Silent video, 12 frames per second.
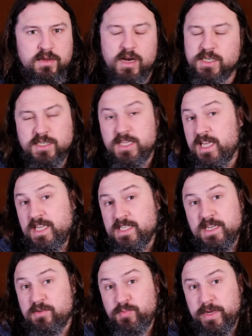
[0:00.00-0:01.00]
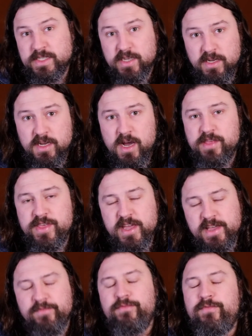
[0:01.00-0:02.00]
I just think it sounds better. I think
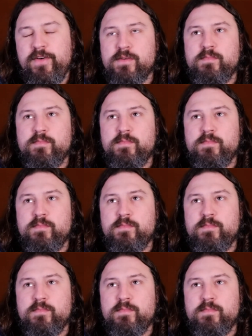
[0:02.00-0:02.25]
it